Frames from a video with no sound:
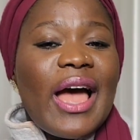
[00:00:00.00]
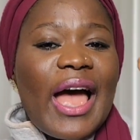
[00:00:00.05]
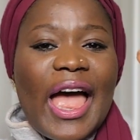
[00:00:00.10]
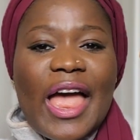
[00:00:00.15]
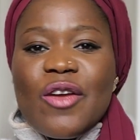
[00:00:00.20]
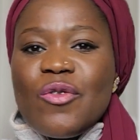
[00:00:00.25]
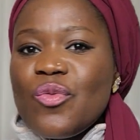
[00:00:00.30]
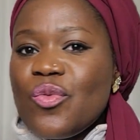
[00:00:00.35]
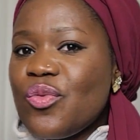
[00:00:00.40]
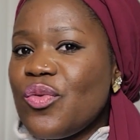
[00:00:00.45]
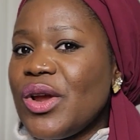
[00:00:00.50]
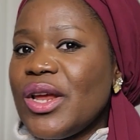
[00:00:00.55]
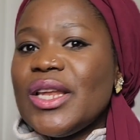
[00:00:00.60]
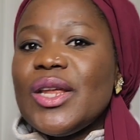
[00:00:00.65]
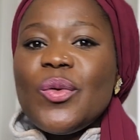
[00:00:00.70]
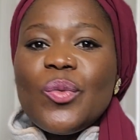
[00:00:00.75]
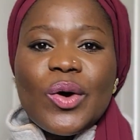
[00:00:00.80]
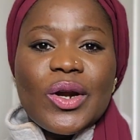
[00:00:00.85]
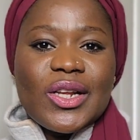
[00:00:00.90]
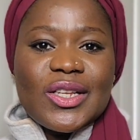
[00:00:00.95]
I
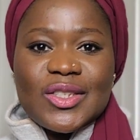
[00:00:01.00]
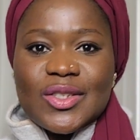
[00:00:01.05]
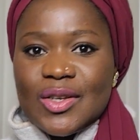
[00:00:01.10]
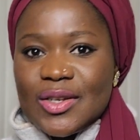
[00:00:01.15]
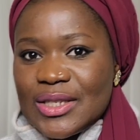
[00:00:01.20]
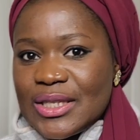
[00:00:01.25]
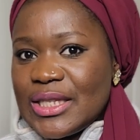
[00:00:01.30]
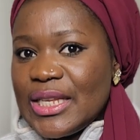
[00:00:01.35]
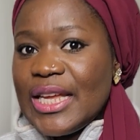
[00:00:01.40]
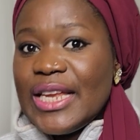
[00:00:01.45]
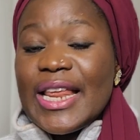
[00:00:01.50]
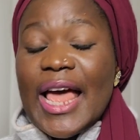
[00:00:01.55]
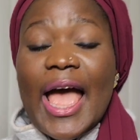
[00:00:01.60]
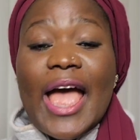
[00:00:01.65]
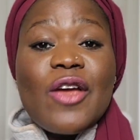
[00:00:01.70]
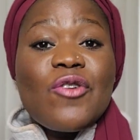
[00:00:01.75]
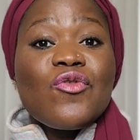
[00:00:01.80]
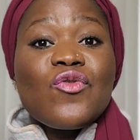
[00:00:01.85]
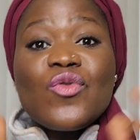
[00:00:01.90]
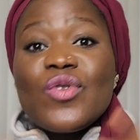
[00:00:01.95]
really want to succeed.
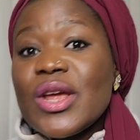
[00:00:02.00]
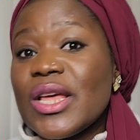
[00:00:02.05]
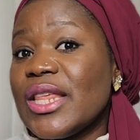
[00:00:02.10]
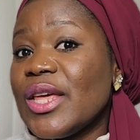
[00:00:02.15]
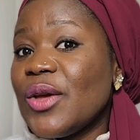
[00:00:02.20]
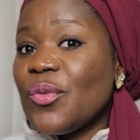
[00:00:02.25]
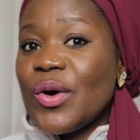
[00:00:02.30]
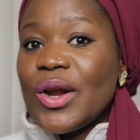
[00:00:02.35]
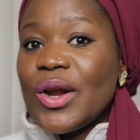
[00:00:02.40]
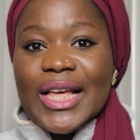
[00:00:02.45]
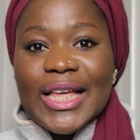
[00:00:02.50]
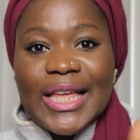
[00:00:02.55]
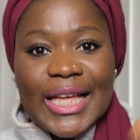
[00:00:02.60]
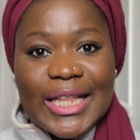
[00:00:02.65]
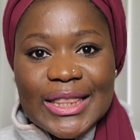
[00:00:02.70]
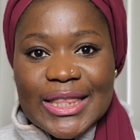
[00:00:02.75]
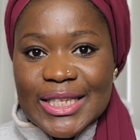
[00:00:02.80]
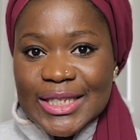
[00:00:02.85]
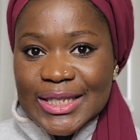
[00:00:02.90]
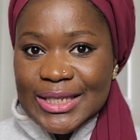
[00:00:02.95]
I really to
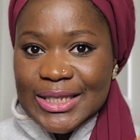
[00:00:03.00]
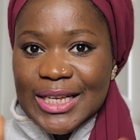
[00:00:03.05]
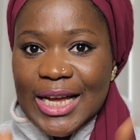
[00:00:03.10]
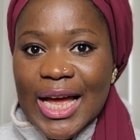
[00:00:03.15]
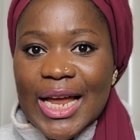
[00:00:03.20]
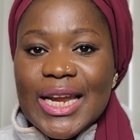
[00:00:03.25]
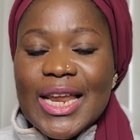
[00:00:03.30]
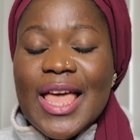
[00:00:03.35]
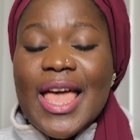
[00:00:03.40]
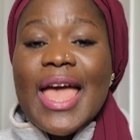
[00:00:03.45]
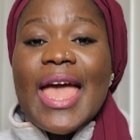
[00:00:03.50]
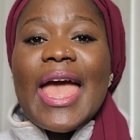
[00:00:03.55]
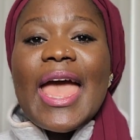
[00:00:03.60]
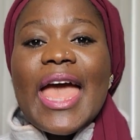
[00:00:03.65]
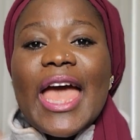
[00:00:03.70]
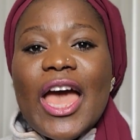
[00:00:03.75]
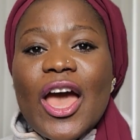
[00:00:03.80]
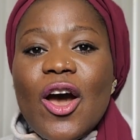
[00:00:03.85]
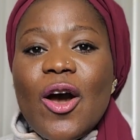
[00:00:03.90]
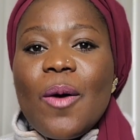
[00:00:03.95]
get this done.
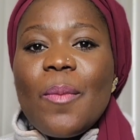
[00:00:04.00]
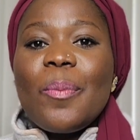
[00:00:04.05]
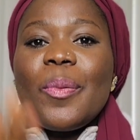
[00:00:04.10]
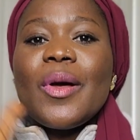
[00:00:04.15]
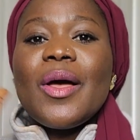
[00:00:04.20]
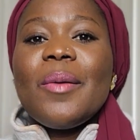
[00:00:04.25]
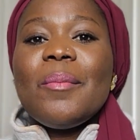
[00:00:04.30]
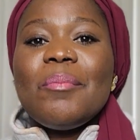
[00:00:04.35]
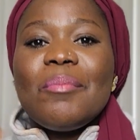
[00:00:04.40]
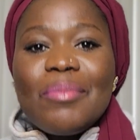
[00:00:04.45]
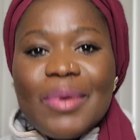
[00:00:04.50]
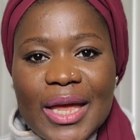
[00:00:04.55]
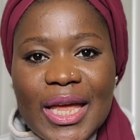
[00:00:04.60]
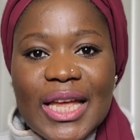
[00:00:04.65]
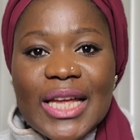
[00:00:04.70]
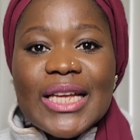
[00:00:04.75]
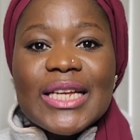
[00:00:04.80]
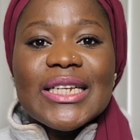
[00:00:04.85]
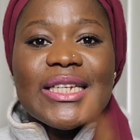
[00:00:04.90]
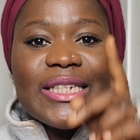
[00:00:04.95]
Help
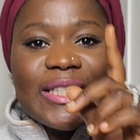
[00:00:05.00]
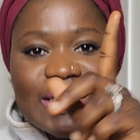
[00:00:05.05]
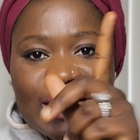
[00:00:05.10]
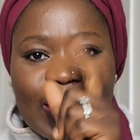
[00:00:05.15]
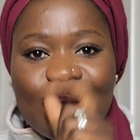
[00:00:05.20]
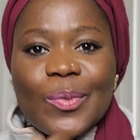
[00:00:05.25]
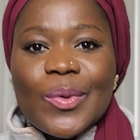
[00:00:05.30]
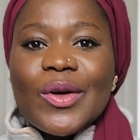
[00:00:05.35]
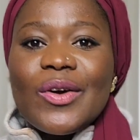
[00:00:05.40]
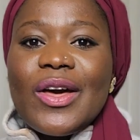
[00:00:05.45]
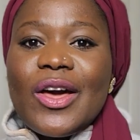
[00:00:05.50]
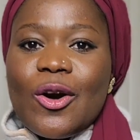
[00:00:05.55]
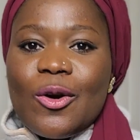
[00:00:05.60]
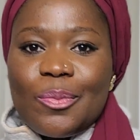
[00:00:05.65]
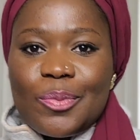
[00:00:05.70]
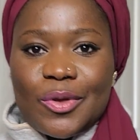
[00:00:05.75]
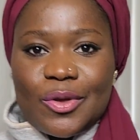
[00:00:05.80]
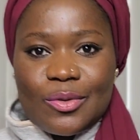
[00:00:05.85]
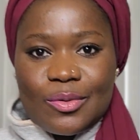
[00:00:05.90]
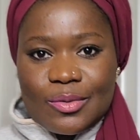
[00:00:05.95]
me." They will
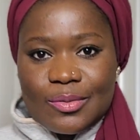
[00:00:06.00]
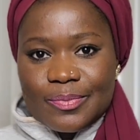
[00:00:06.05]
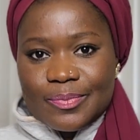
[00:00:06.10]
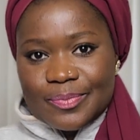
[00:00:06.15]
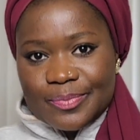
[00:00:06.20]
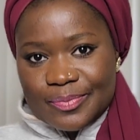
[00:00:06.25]
help you.